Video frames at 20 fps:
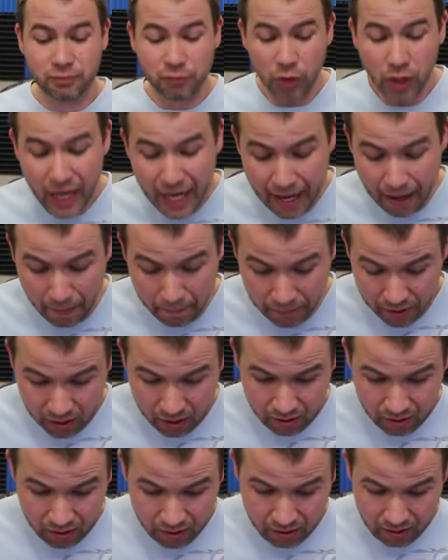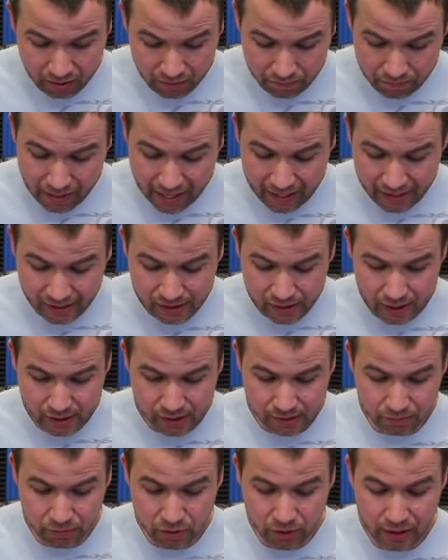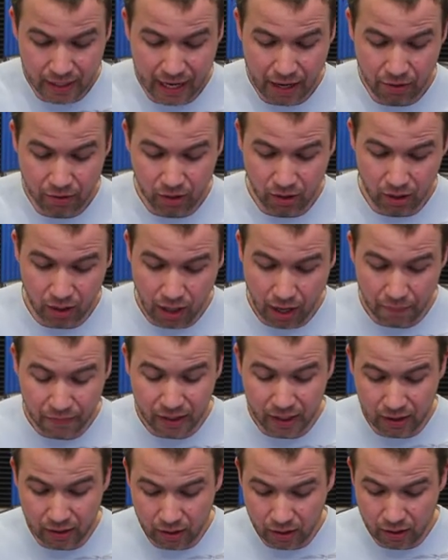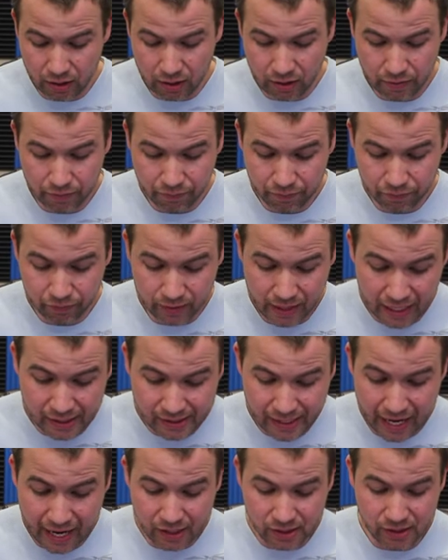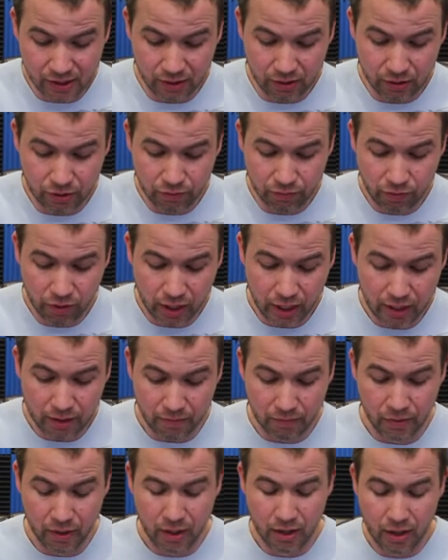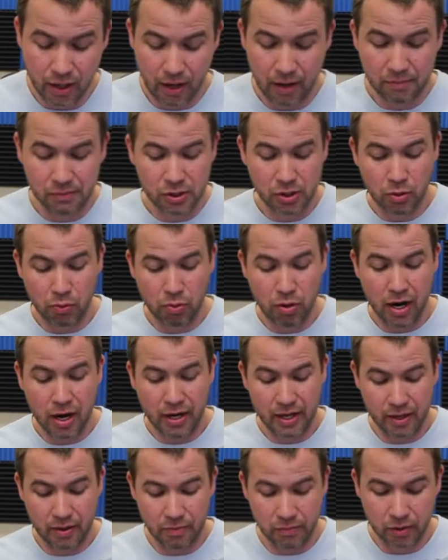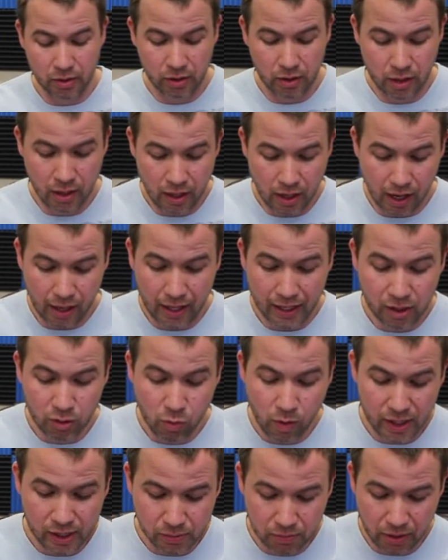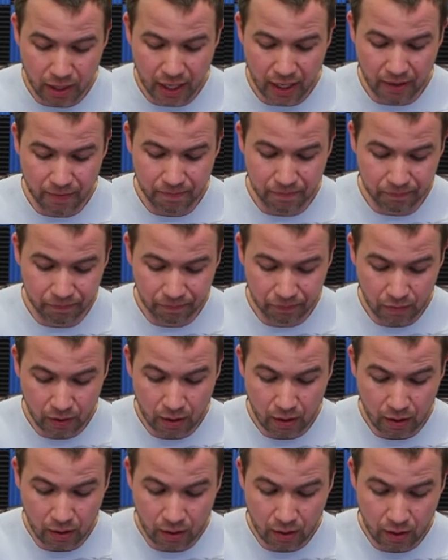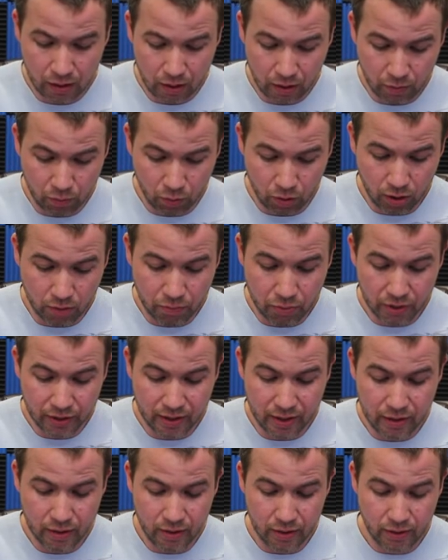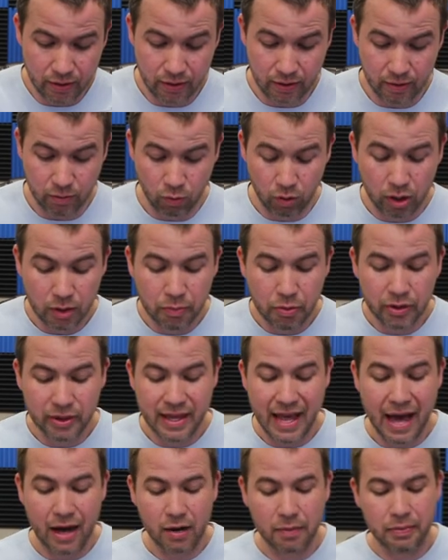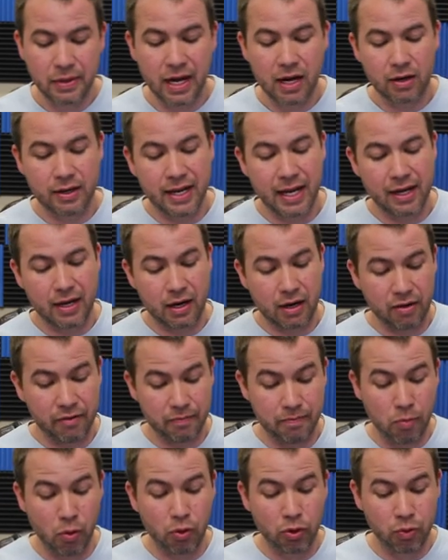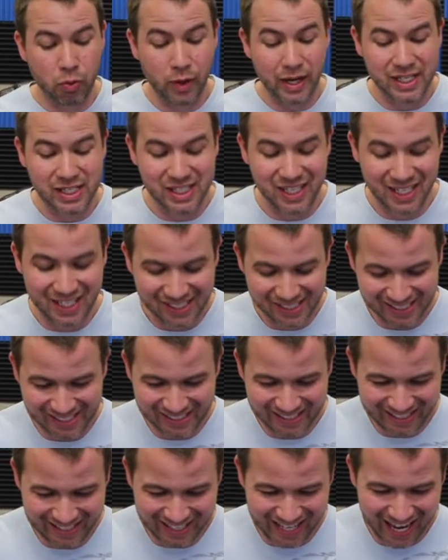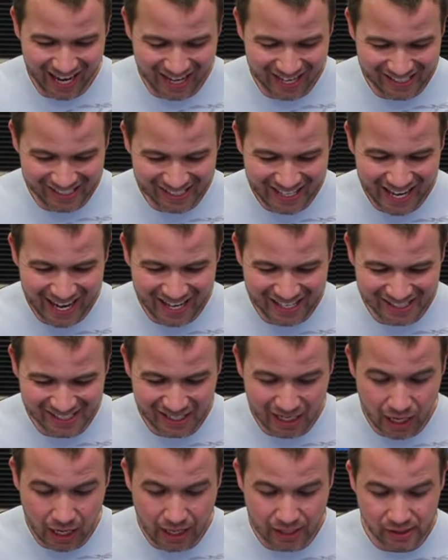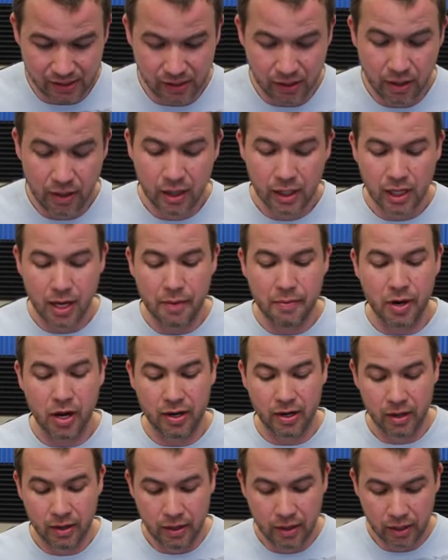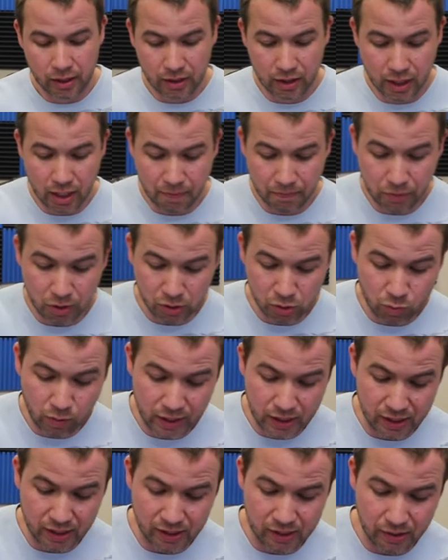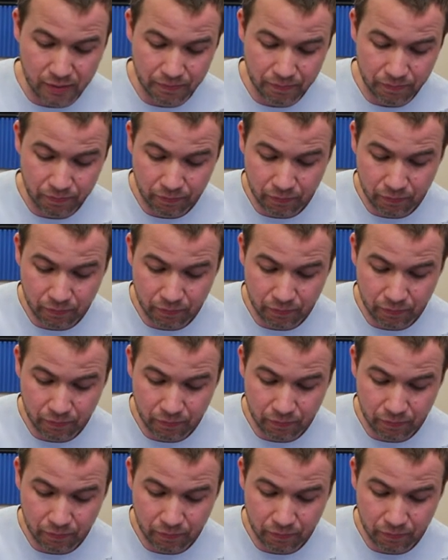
Flip! Man, he's got some good counter. I mean, that's excellent. Good for him. I'm so proud of him. I like the way he's playing. We're gonna put we're gonna put that up there to take care of both witches. yes, yes, yes. Come on, clean up those witches.